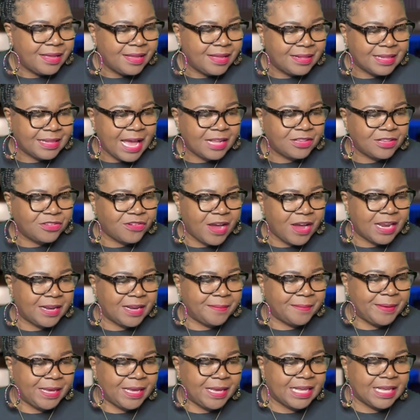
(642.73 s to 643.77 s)
Not trying to
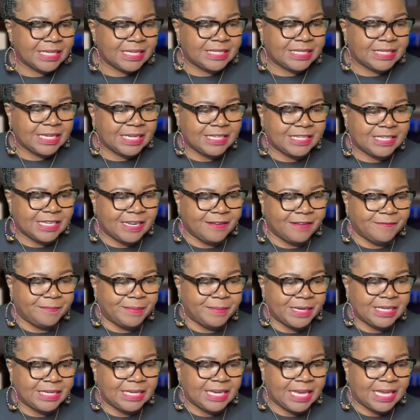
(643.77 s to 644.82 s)
be insensitive,
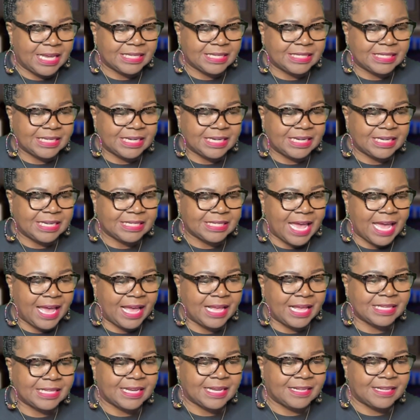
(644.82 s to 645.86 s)
but yes, send his
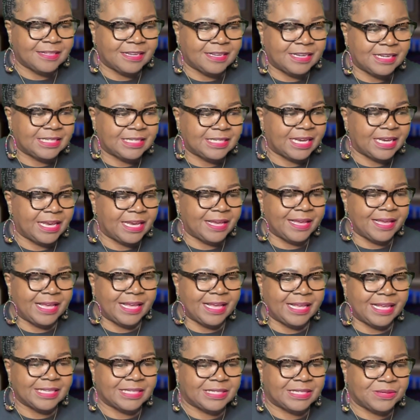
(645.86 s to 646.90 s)
ass under the jail
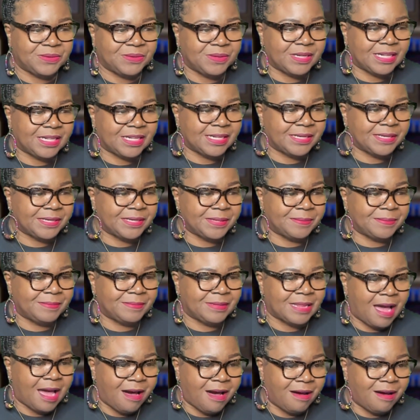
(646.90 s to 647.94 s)
and sue the club.
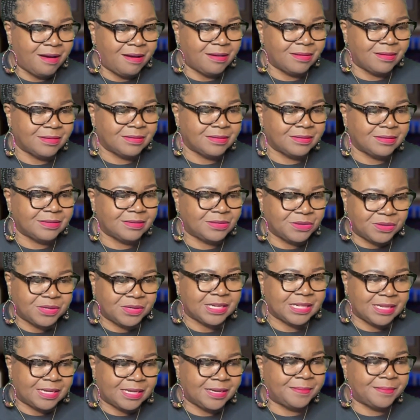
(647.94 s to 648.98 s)
Nah, sue the
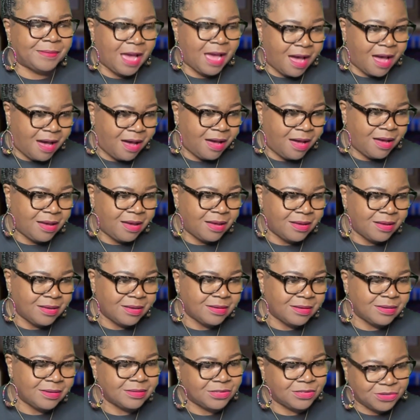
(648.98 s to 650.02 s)
club. Nah,
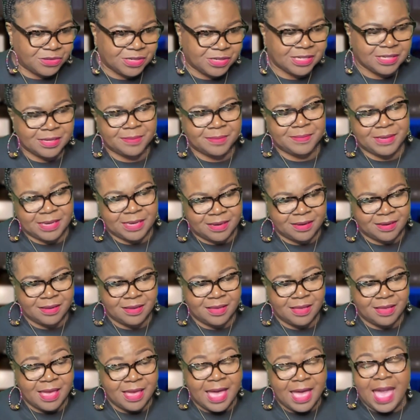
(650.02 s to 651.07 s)
sue the club. Yeah,
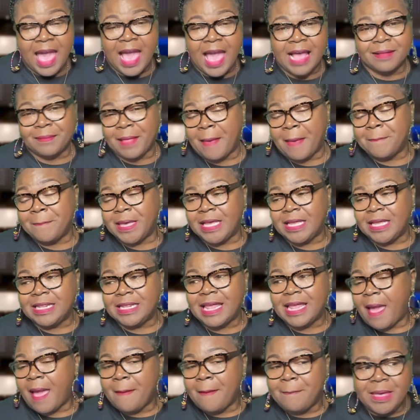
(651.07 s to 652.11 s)
I
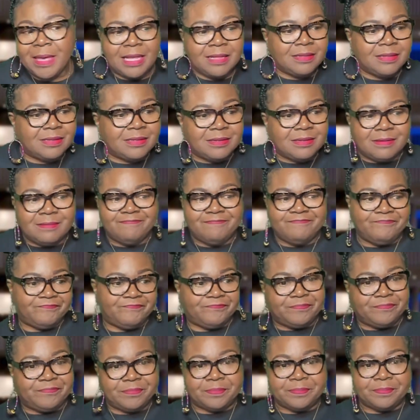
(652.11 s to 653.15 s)
mean,
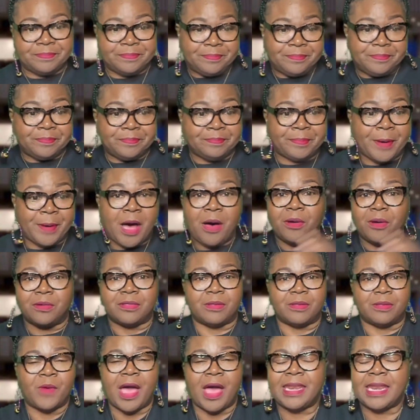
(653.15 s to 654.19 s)
both.
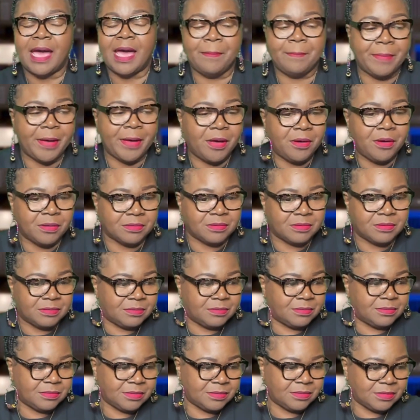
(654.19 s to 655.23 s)
Why not both?
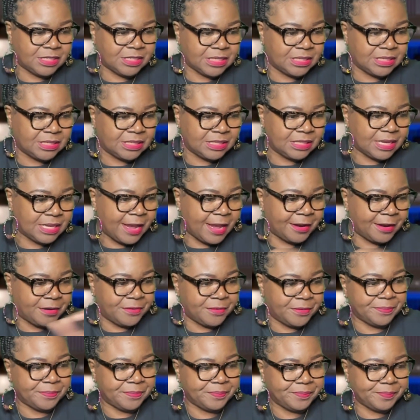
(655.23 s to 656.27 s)
She's
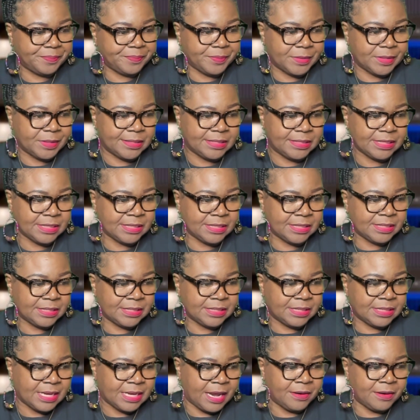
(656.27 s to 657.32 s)
entitled. She's
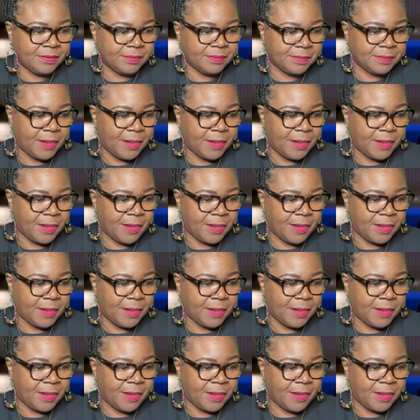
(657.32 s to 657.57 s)
entitled.